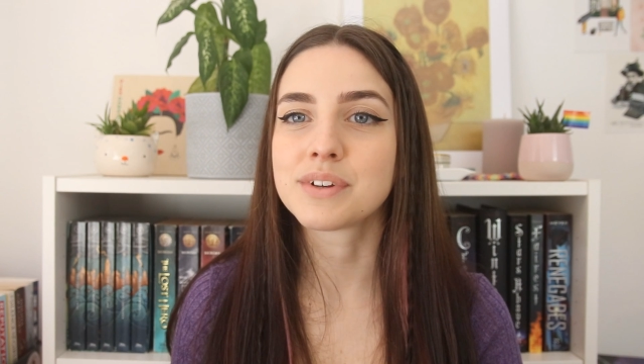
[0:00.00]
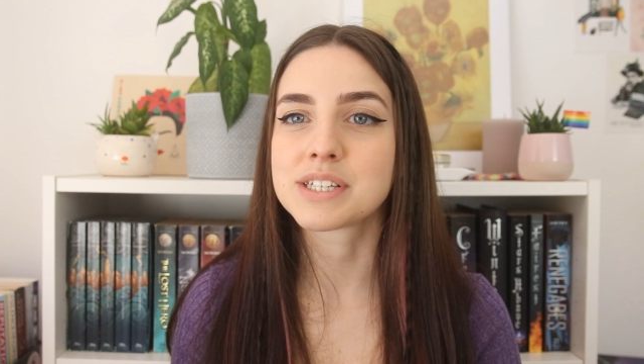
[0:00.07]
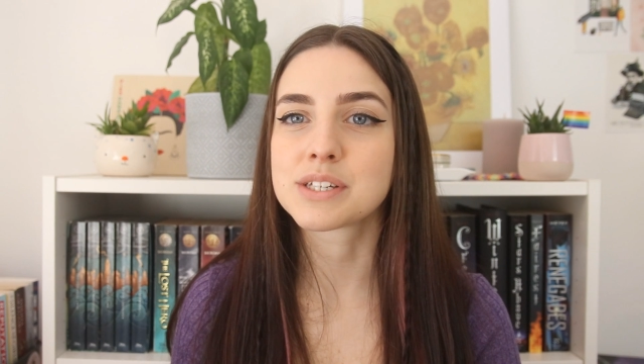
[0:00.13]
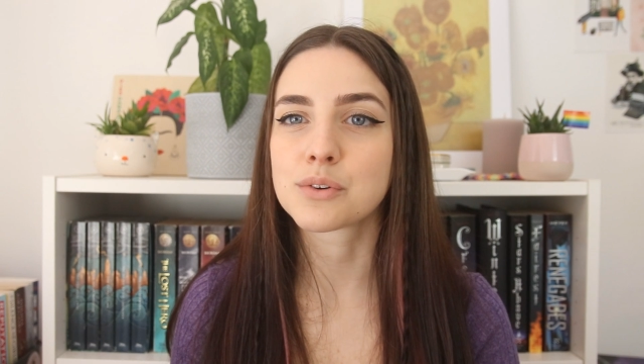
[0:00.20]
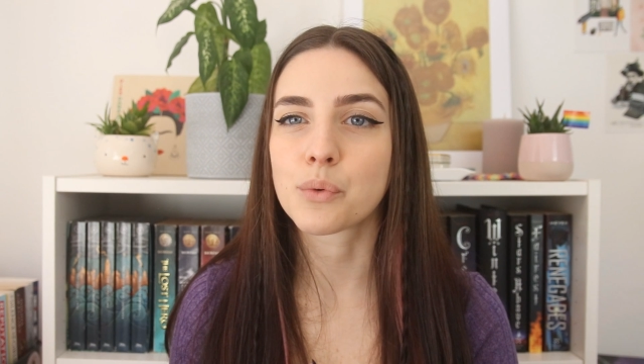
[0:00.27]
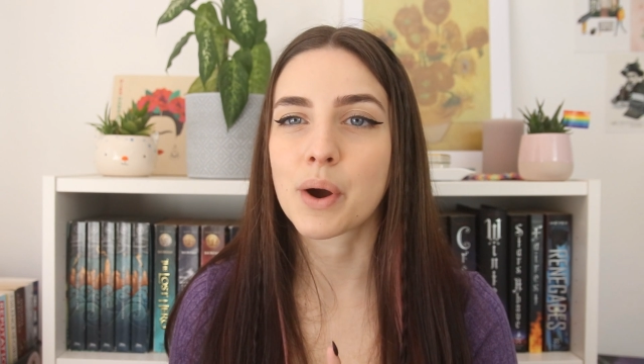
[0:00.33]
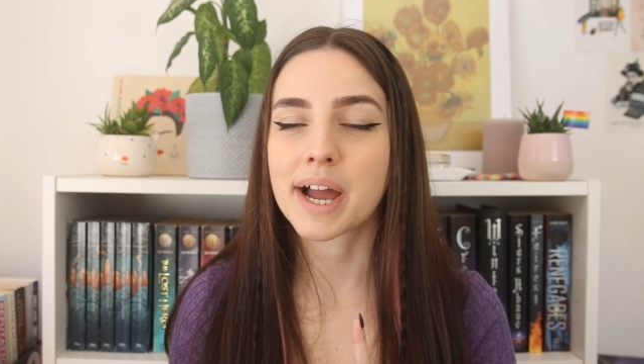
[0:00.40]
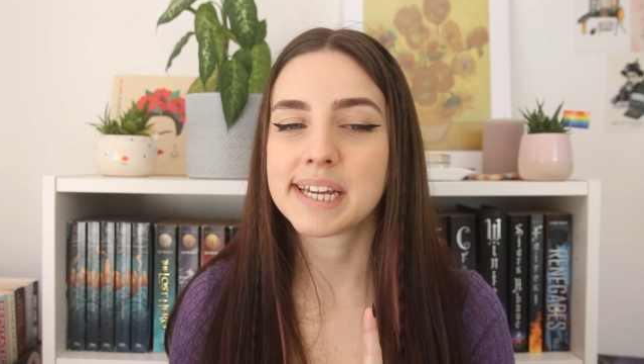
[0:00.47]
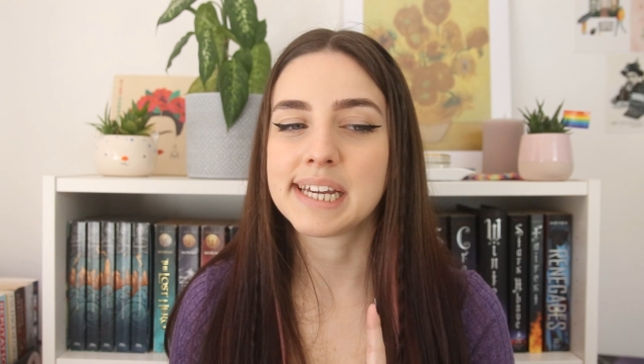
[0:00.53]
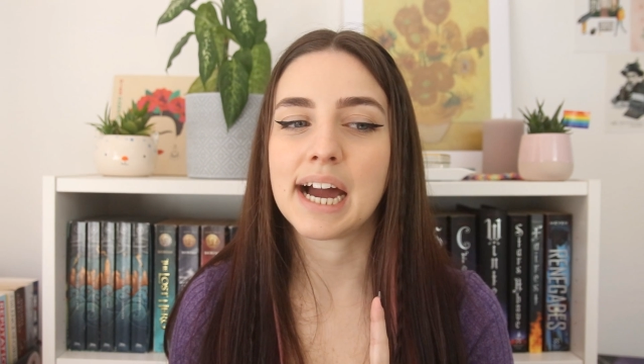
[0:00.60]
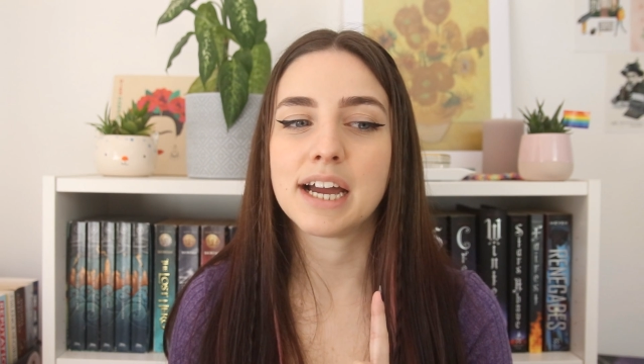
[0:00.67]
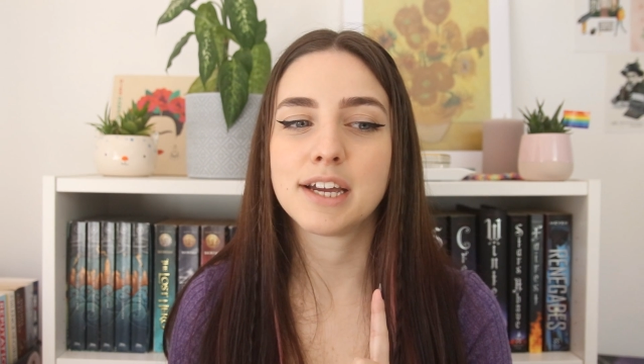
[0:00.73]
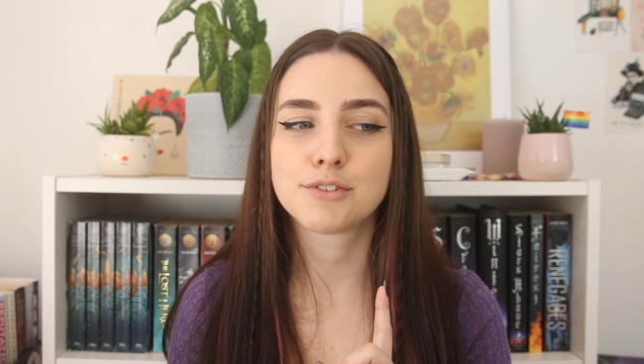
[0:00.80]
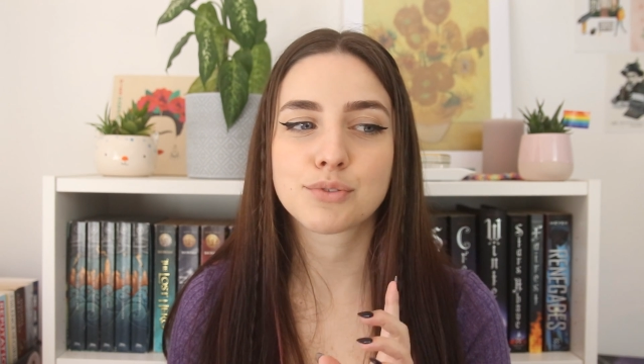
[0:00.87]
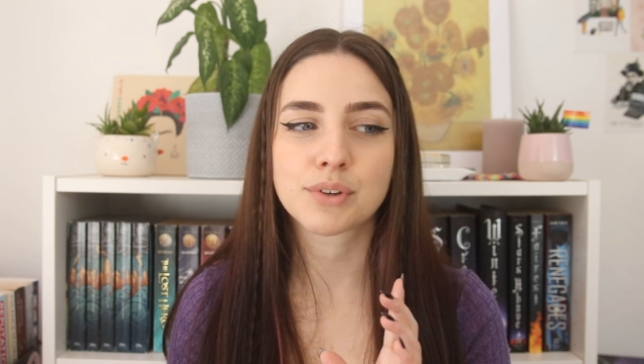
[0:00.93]
reason why
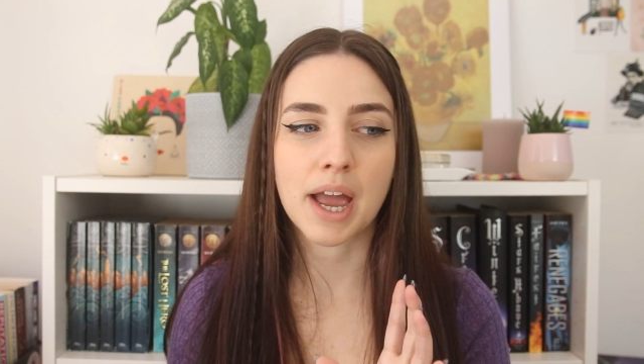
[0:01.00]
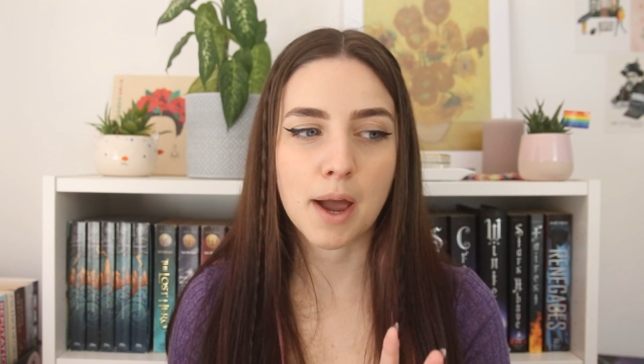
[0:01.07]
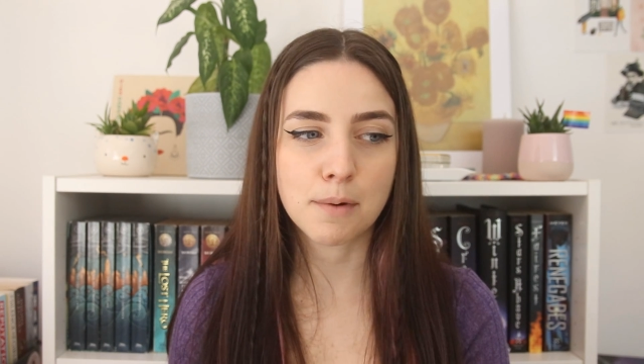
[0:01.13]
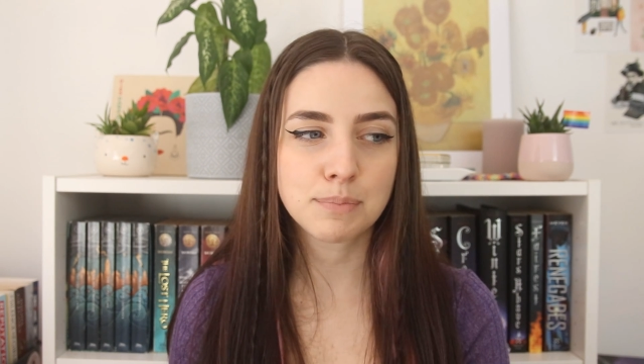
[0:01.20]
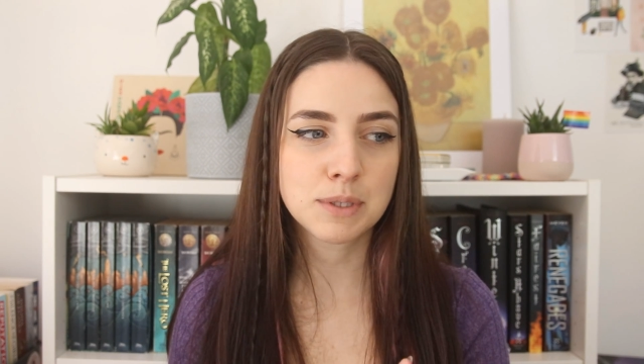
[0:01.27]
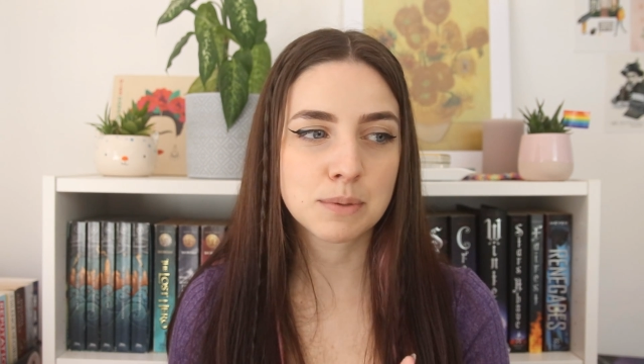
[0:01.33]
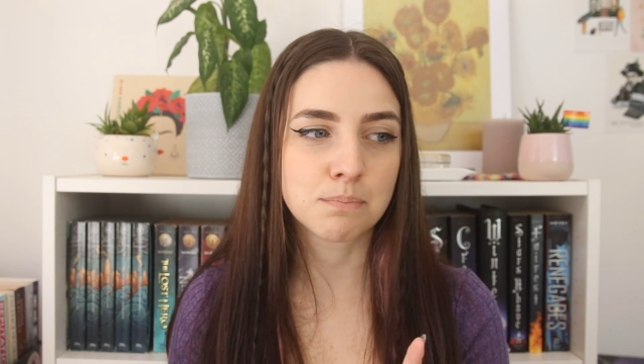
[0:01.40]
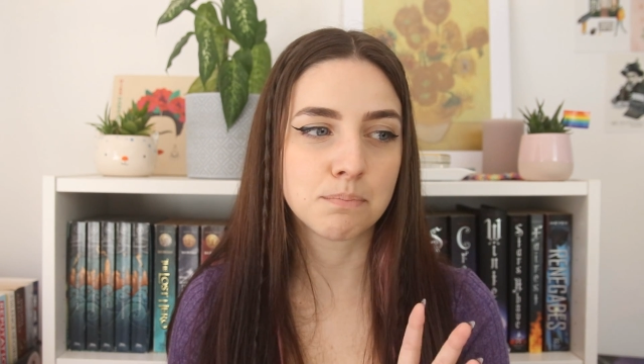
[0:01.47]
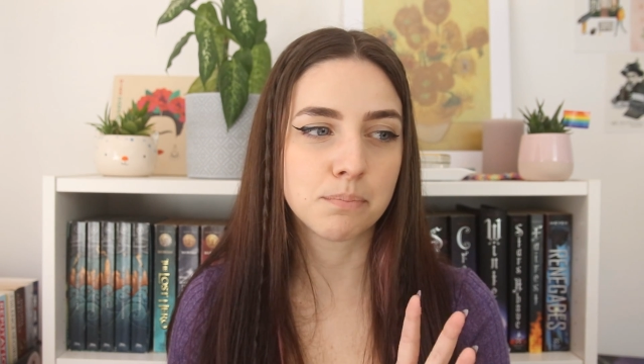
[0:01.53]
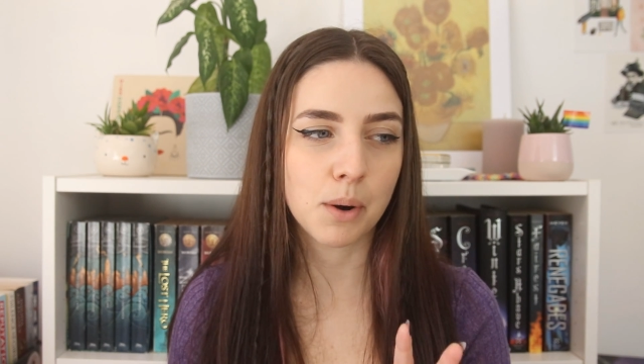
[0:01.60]
I've kept